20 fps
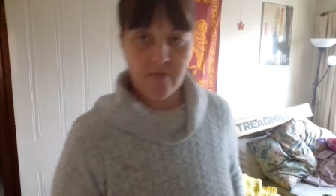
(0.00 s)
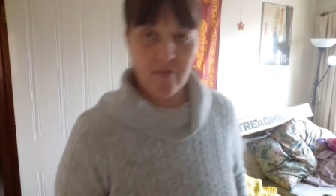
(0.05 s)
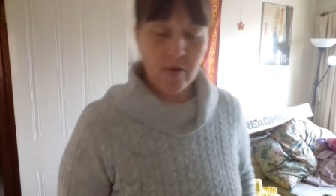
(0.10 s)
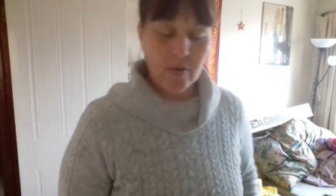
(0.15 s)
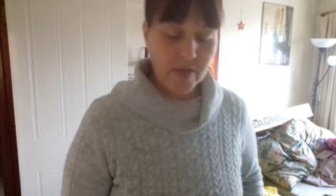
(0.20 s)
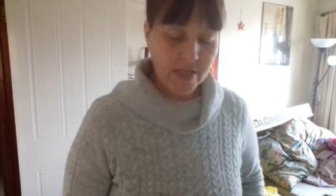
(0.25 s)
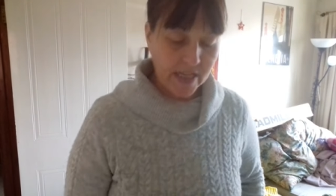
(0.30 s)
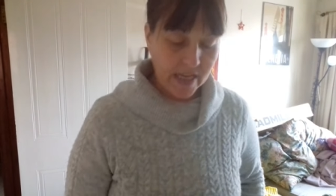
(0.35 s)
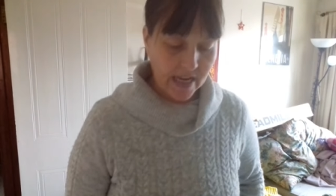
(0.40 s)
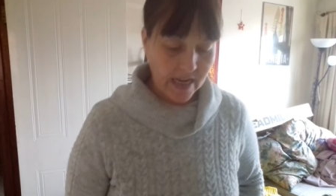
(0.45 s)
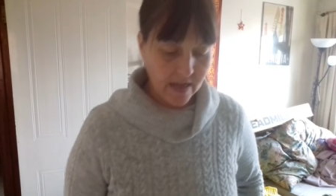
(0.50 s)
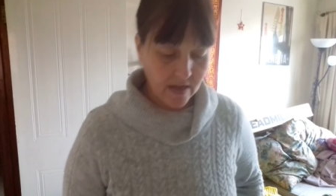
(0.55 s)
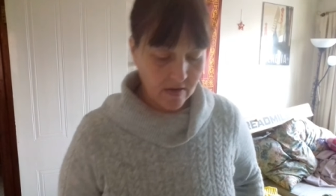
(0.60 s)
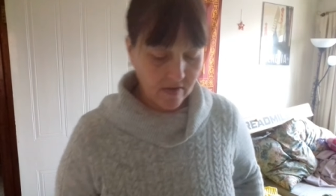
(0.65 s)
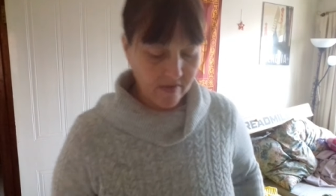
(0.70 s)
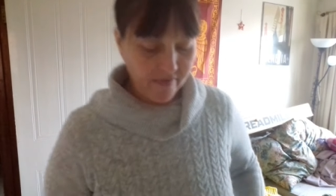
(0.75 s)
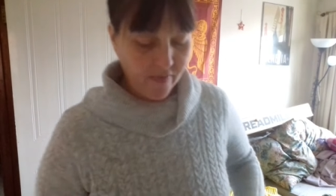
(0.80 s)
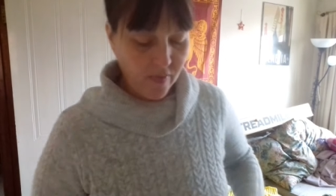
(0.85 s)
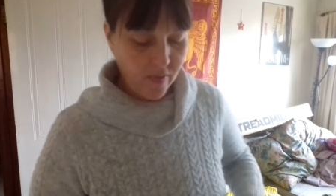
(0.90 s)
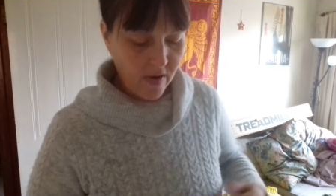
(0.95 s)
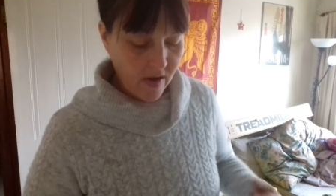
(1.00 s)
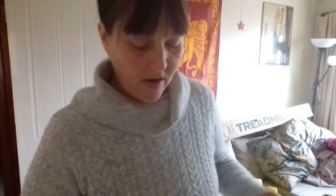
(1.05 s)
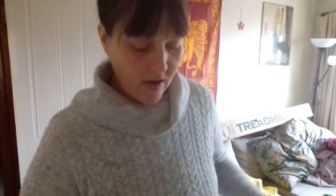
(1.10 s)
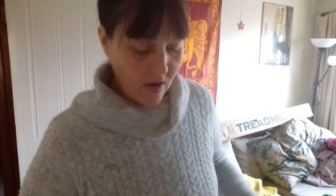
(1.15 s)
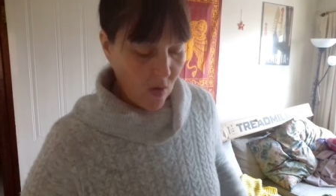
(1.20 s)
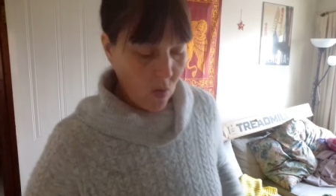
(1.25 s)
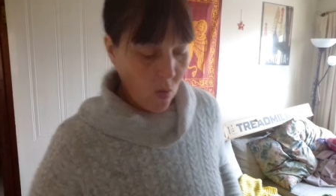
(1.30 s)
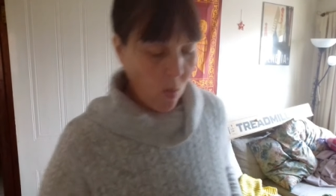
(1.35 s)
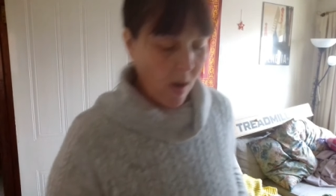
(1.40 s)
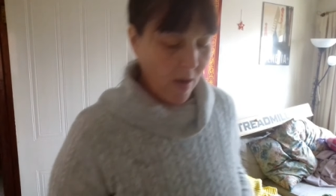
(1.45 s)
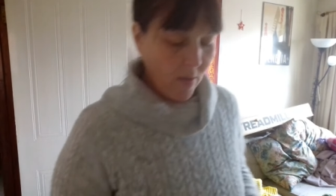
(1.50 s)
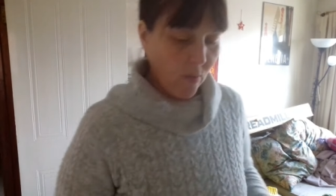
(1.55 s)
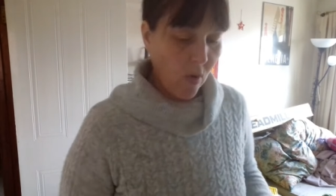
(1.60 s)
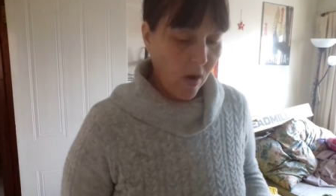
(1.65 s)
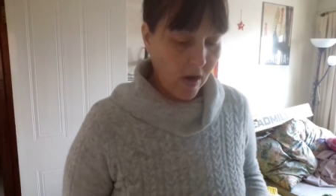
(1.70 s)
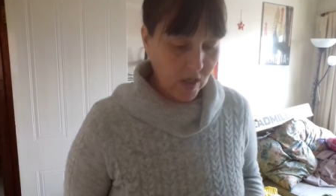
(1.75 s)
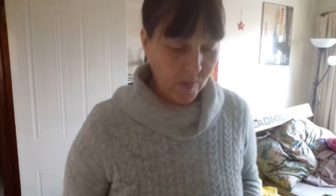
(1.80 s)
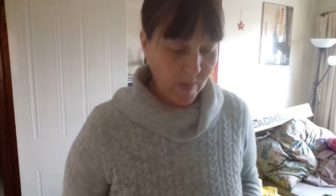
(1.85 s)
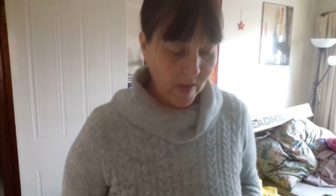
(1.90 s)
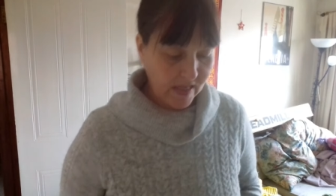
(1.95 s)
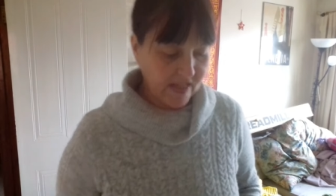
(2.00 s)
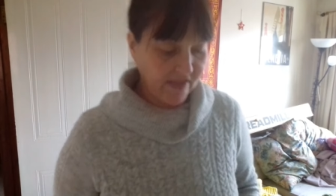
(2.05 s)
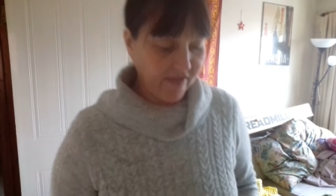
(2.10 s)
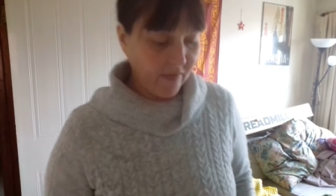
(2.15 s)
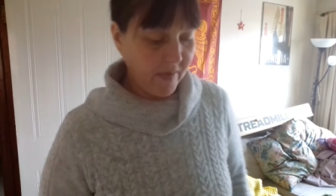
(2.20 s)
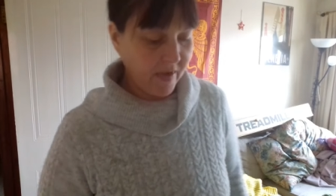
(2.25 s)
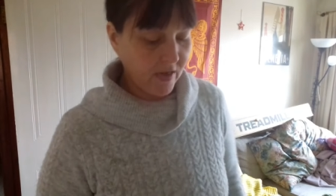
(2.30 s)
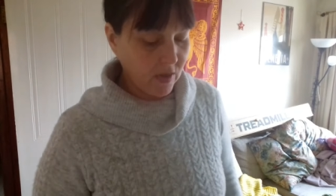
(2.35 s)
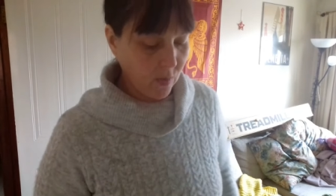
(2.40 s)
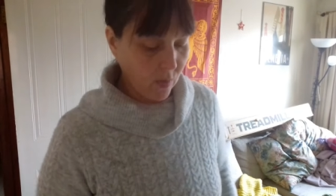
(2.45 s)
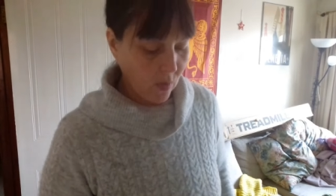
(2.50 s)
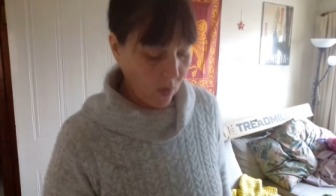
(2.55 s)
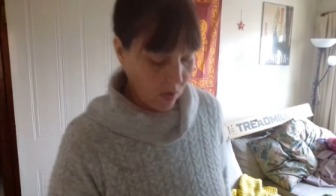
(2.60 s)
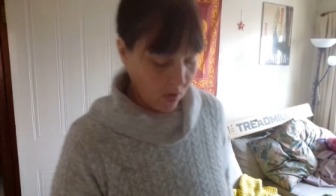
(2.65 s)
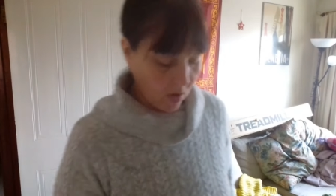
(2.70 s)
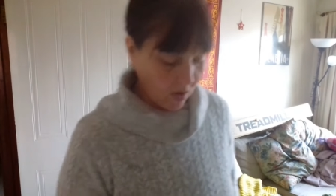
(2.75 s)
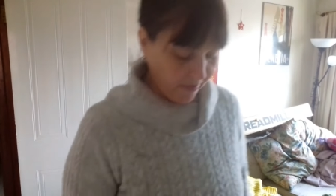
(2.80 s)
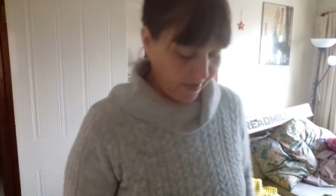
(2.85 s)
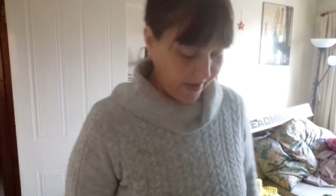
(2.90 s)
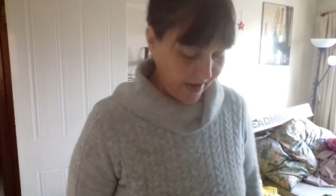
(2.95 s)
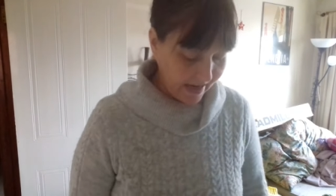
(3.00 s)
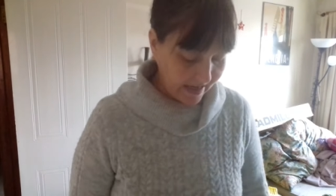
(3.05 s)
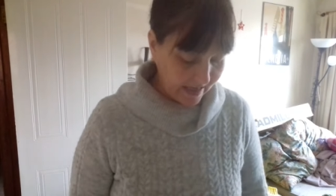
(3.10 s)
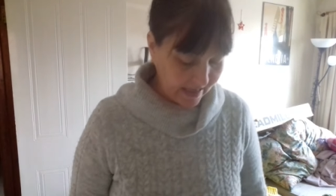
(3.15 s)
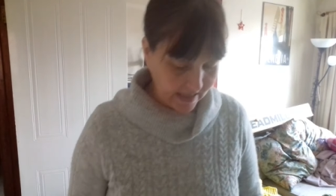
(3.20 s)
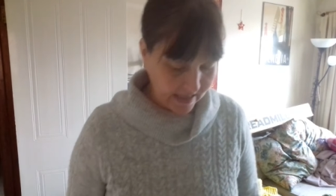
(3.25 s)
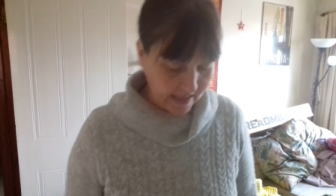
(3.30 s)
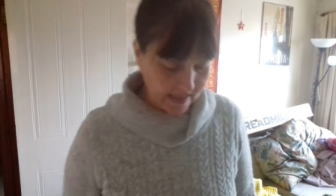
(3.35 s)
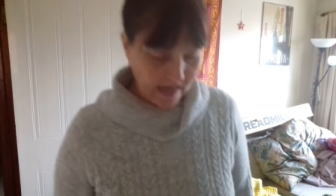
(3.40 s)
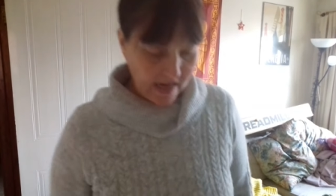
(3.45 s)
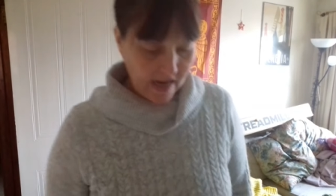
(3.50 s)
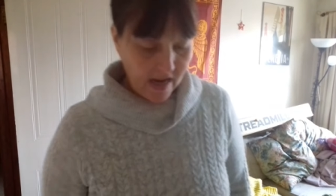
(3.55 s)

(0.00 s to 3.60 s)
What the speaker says: a routine of when works best for me to walk on this.